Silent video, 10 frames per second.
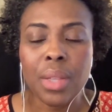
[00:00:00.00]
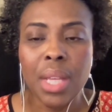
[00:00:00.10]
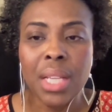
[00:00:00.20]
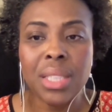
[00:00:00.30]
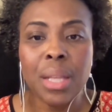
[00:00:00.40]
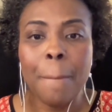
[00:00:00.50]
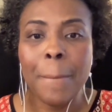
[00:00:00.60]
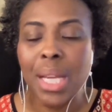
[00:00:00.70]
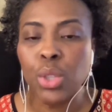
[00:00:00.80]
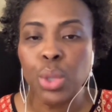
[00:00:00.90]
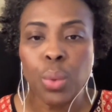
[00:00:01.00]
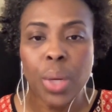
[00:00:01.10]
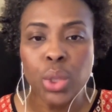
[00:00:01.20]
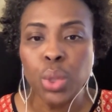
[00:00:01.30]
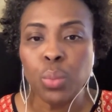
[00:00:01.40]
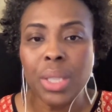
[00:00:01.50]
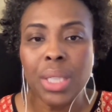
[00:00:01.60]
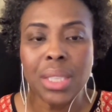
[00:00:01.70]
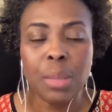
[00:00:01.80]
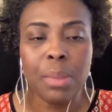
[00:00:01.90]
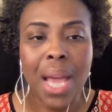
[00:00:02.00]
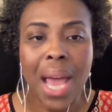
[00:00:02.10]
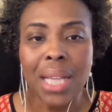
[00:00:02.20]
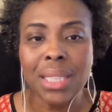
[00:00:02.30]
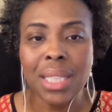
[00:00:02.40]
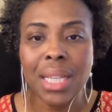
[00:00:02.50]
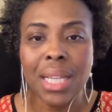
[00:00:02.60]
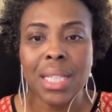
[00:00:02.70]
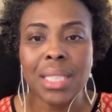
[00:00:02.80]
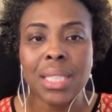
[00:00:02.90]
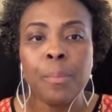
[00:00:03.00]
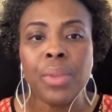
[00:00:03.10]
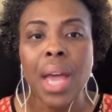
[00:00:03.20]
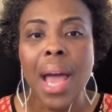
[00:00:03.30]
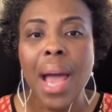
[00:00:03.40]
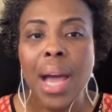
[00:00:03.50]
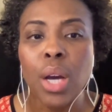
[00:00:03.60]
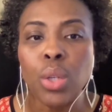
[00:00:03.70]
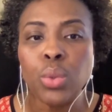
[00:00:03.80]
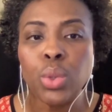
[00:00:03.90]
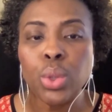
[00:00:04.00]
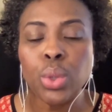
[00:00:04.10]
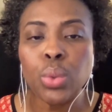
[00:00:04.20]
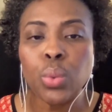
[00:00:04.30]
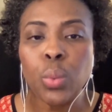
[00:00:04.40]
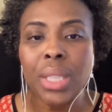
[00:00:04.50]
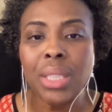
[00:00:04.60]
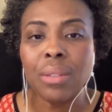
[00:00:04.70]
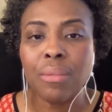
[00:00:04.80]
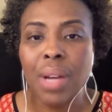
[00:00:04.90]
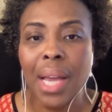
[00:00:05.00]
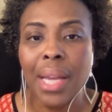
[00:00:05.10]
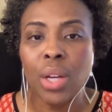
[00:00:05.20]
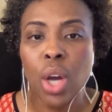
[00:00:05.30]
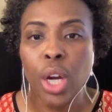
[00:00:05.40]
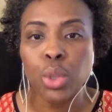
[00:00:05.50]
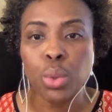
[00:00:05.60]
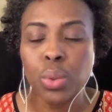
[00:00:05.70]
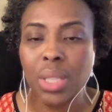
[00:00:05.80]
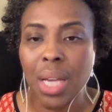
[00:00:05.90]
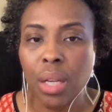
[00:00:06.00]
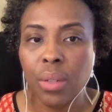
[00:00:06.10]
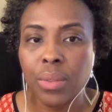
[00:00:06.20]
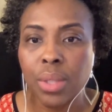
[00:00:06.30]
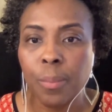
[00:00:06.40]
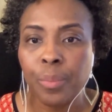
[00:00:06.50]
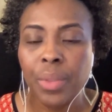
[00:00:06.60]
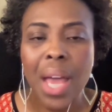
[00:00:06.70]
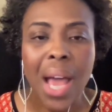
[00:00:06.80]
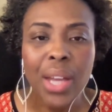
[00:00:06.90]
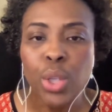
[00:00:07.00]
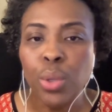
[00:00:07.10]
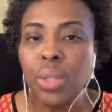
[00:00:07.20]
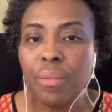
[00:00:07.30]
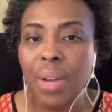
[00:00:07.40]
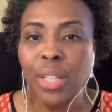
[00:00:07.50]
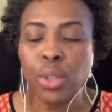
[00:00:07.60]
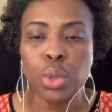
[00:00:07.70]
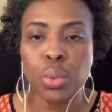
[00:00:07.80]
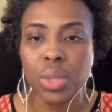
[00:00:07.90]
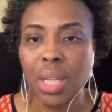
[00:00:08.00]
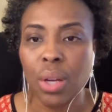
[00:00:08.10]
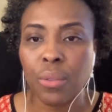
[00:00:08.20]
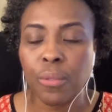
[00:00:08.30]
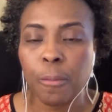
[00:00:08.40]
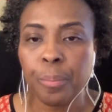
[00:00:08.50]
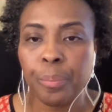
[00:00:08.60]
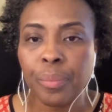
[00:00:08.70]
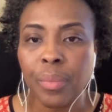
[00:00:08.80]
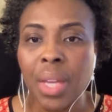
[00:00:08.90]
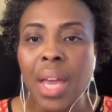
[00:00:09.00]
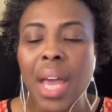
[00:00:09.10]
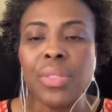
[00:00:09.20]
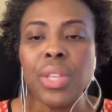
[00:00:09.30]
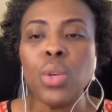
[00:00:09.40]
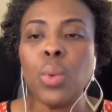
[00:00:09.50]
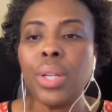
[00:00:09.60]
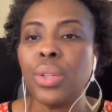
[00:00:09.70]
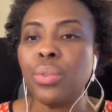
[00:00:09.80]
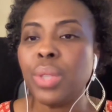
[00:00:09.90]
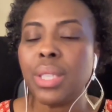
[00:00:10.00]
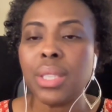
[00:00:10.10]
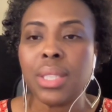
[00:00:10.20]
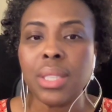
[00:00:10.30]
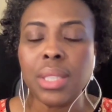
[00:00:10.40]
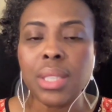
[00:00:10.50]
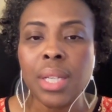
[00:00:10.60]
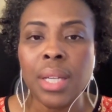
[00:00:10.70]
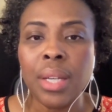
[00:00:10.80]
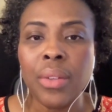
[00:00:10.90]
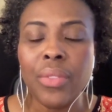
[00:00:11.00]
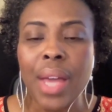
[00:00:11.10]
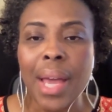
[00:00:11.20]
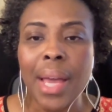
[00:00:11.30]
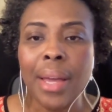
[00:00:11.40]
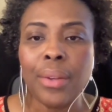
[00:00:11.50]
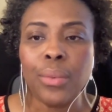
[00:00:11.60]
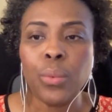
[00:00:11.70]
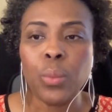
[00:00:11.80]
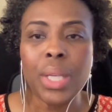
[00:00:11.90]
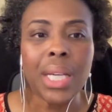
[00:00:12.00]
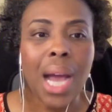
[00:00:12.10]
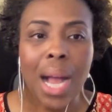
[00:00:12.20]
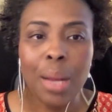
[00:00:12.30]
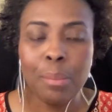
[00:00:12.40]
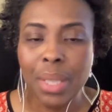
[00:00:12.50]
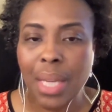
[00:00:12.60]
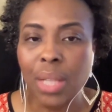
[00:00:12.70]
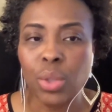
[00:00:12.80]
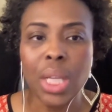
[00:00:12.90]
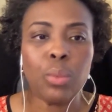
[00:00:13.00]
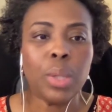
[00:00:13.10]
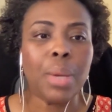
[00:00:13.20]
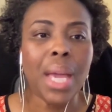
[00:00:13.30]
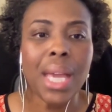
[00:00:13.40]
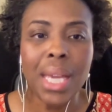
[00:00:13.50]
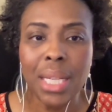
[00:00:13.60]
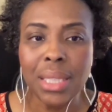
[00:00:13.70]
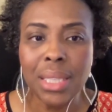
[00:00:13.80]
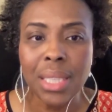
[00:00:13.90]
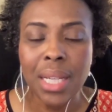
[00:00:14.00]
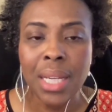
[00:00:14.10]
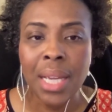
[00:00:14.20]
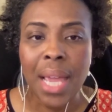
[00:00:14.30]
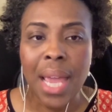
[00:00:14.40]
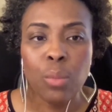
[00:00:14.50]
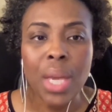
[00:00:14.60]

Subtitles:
is the major question we need to be asking is, how do we define our true selves? How do you define your true self? I think one of the reasons that we copy and that we paste and we